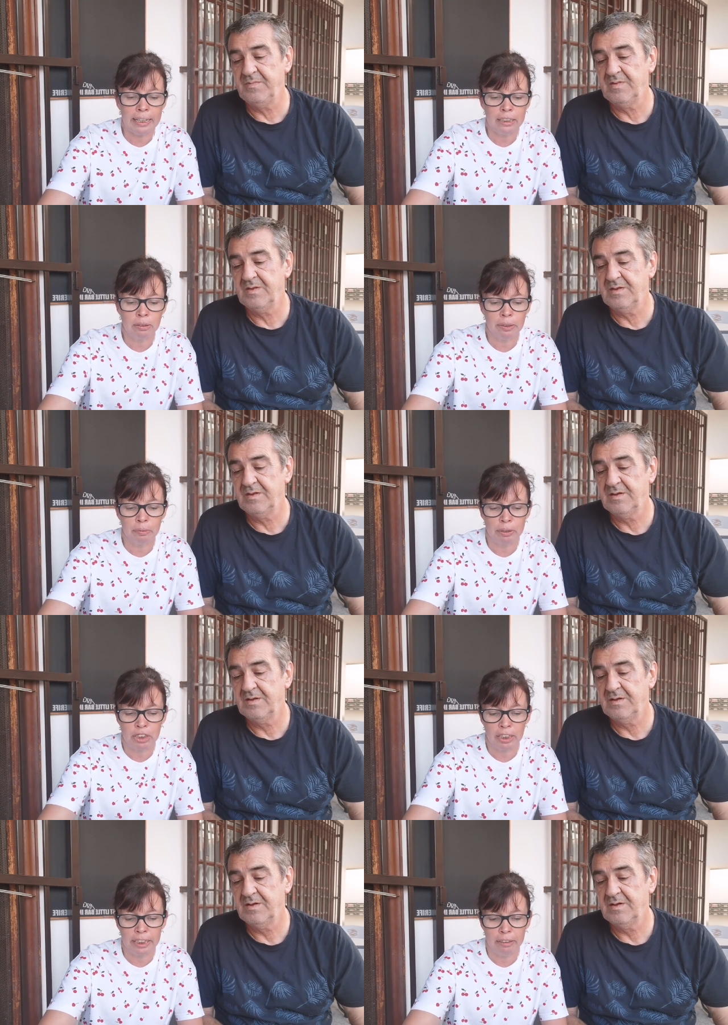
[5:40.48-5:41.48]
Speaker 1: and th-
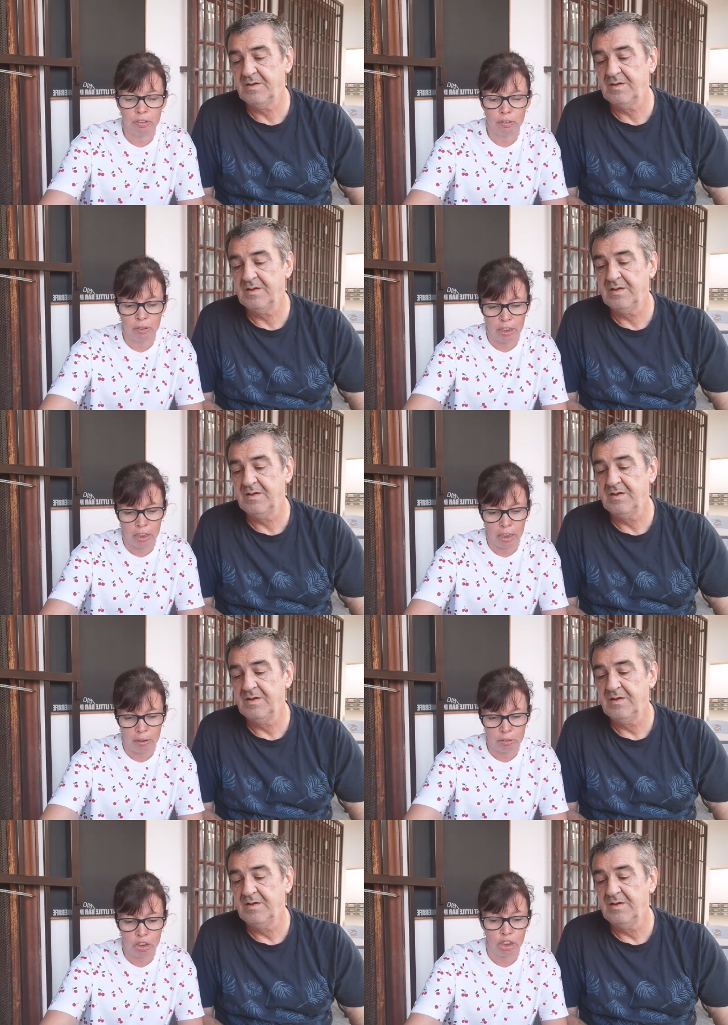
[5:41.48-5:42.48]
which leaves
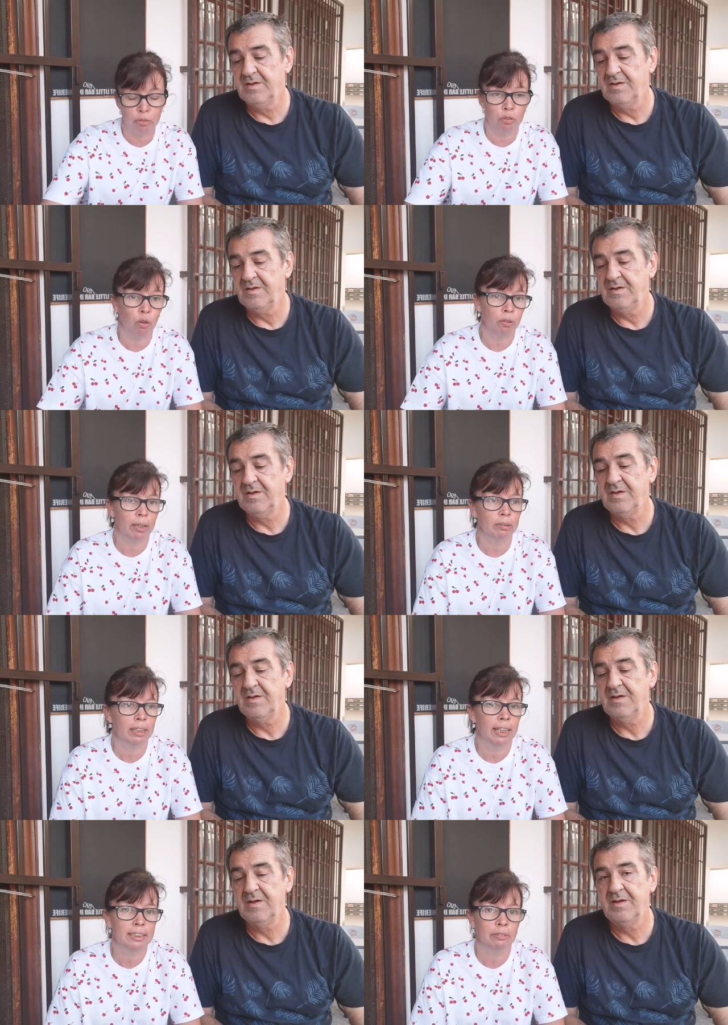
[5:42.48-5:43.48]
uh, just over
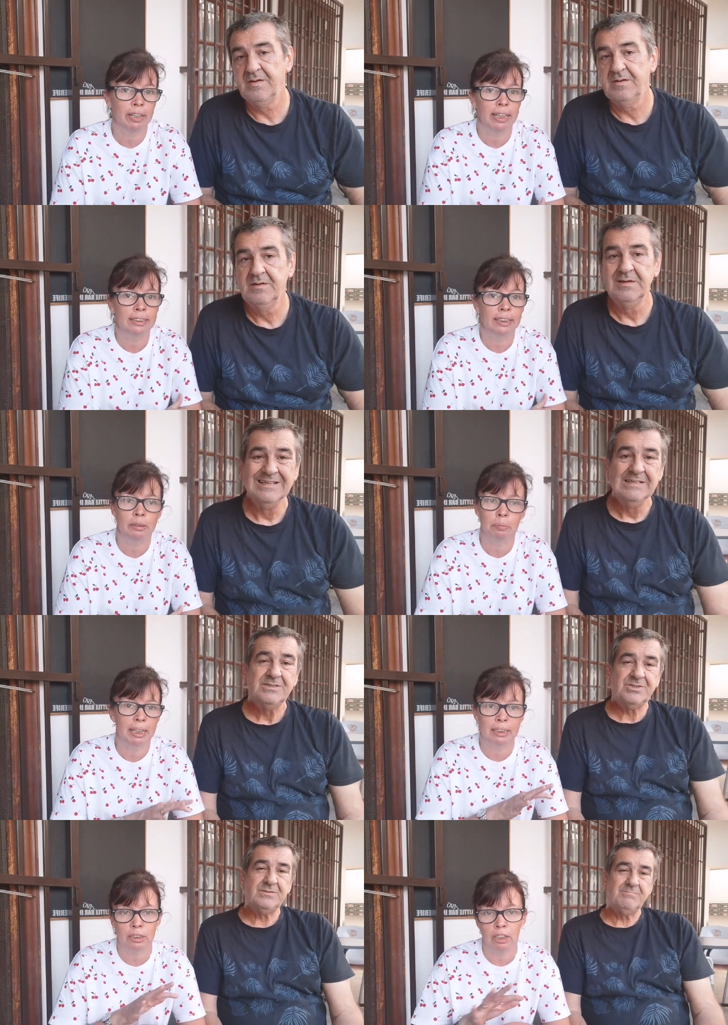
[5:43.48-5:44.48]
4,000 active cases. But
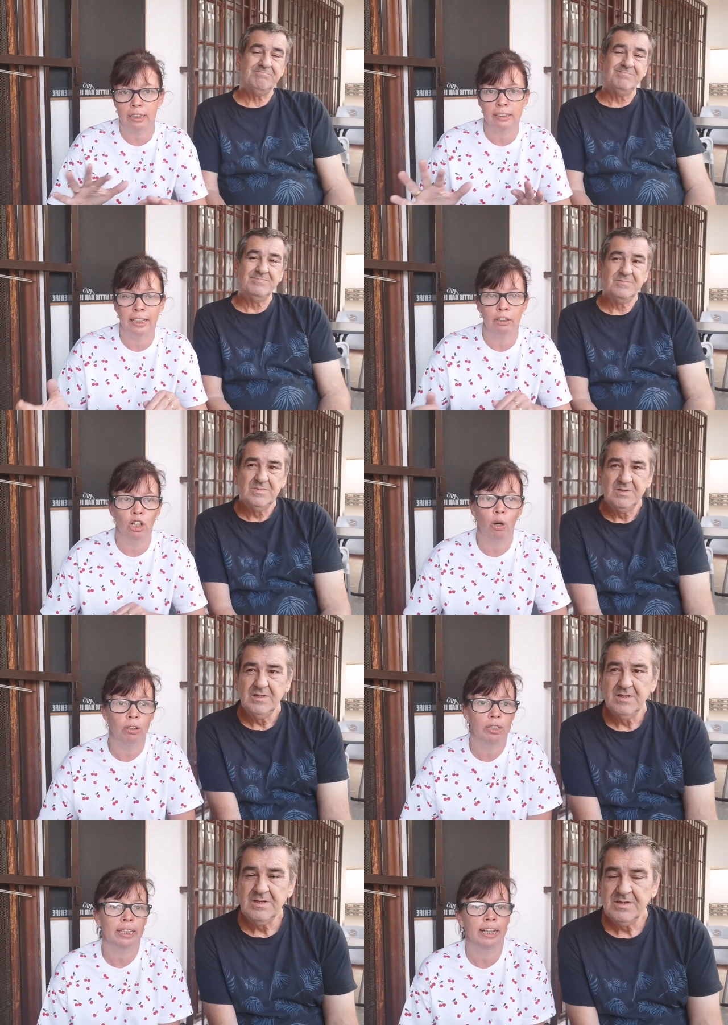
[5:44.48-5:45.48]
that's, like I say, on the
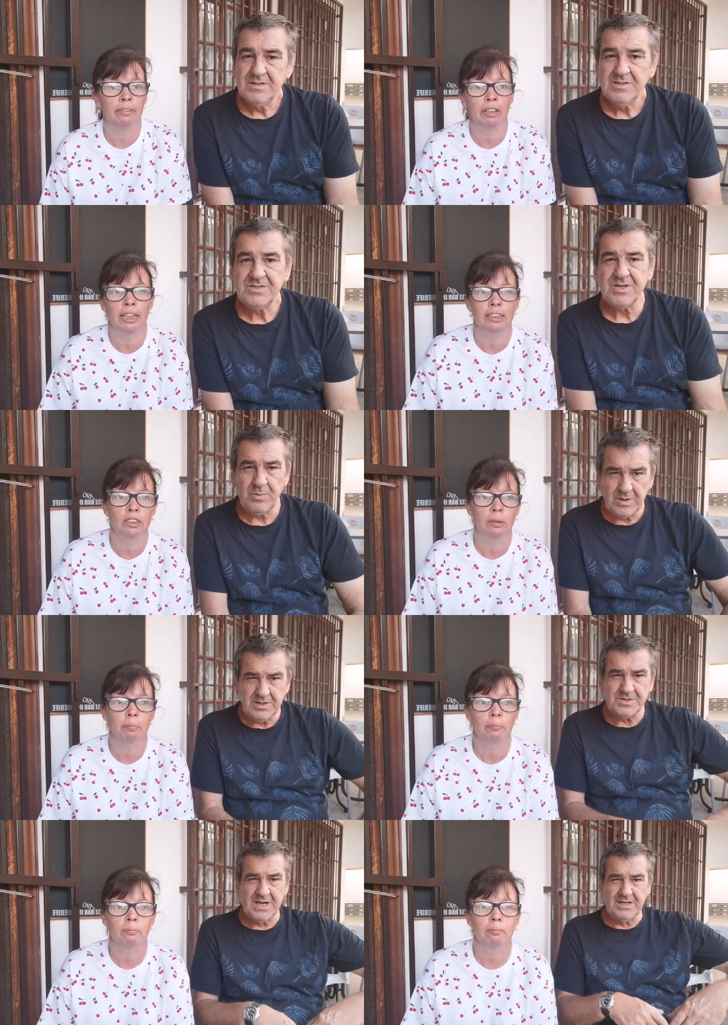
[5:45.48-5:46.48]
whole of the Canary Islands. So when
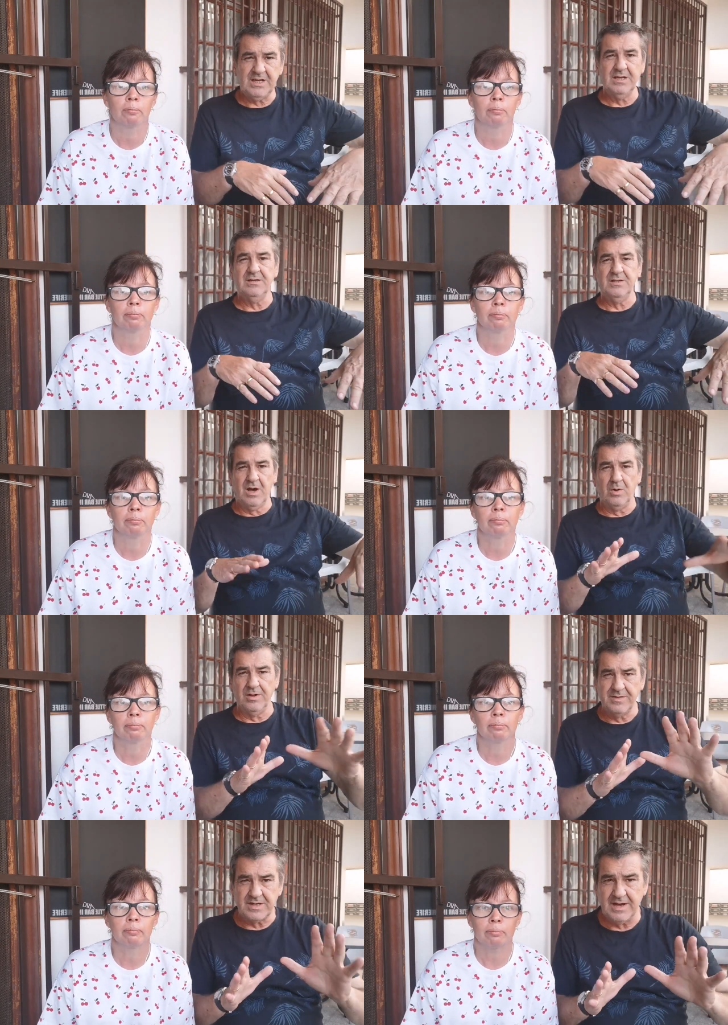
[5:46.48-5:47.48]
Speaker 2: you take in the
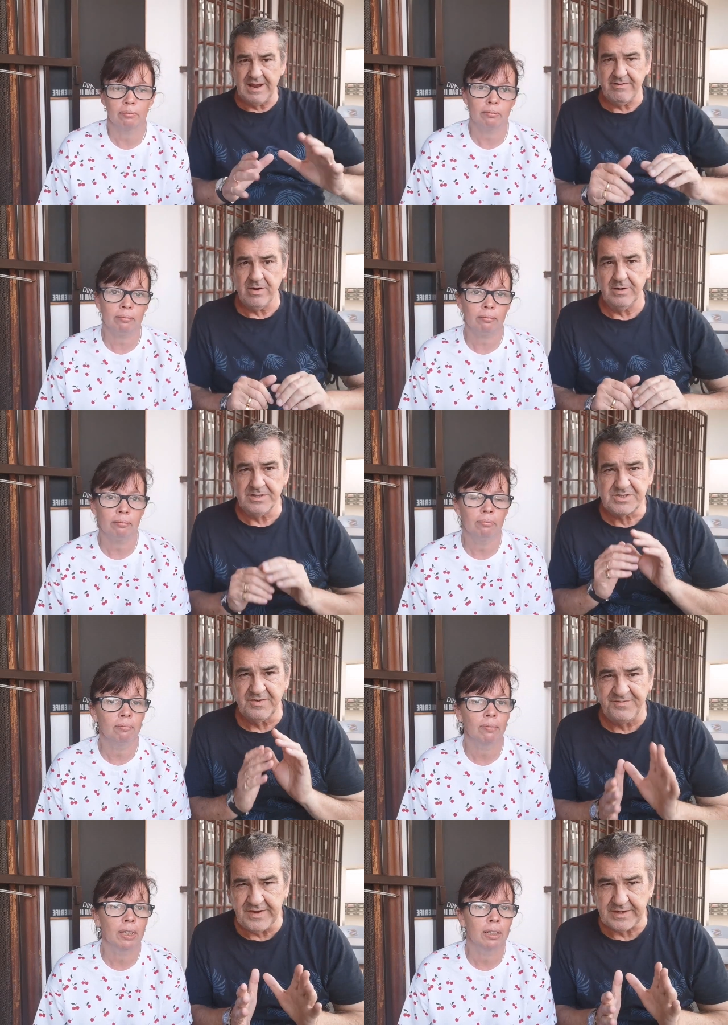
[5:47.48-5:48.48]
whole of the Canary Islands,
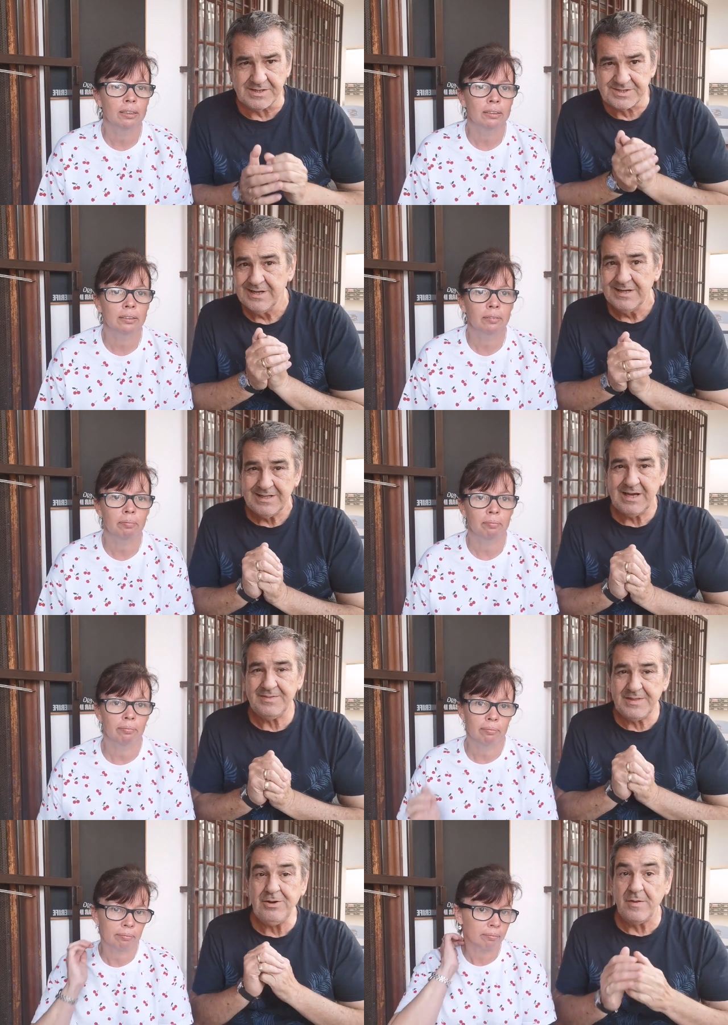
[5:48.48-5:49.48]
the figures,
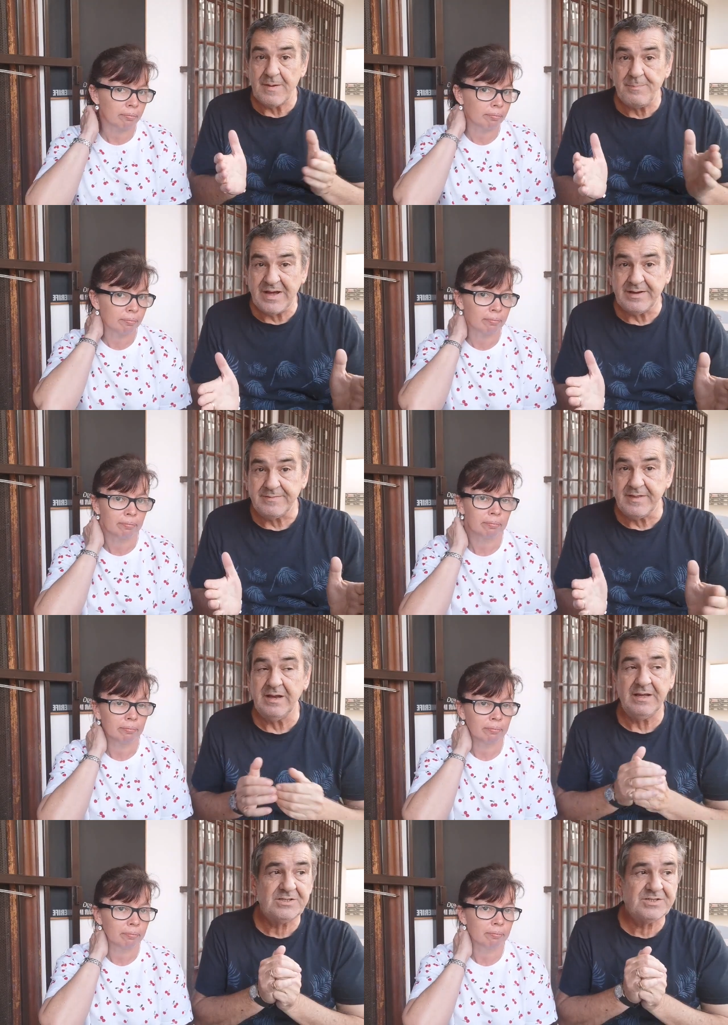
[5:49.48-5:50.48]
uh, they're not that bad.
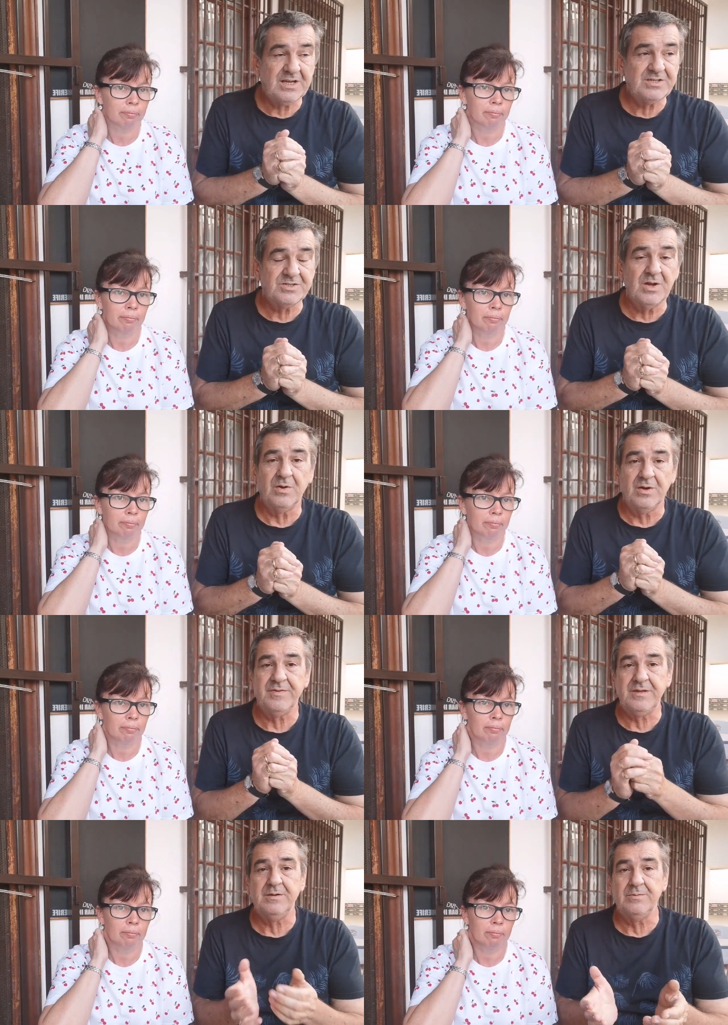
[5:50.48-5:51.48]
They're, it's, it's not
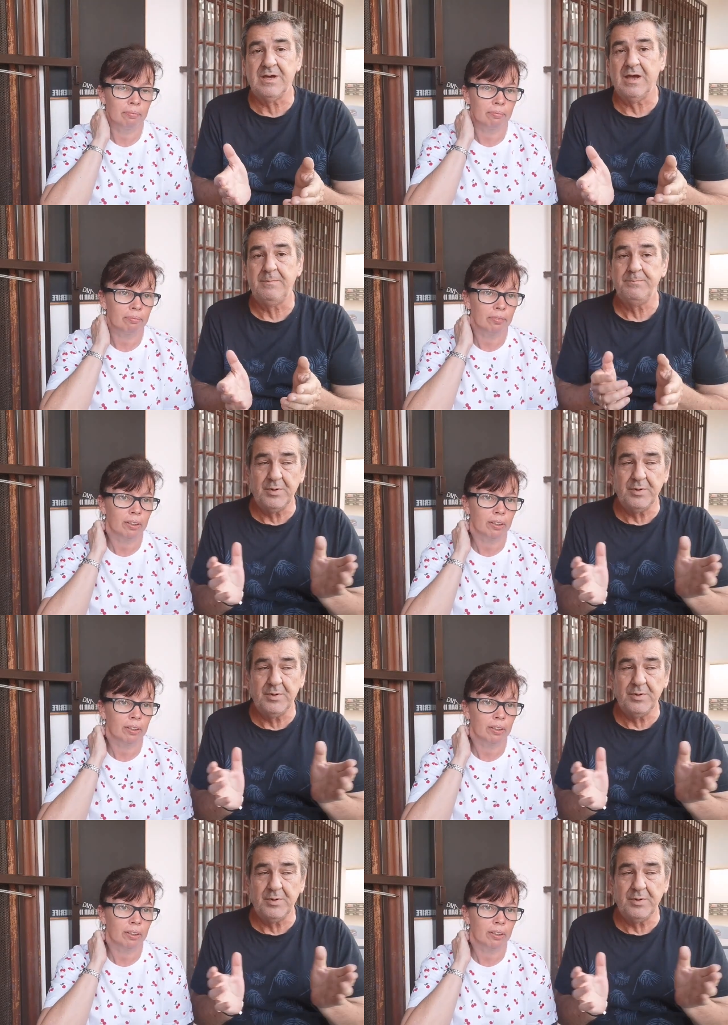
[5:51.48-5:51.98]
like the UK.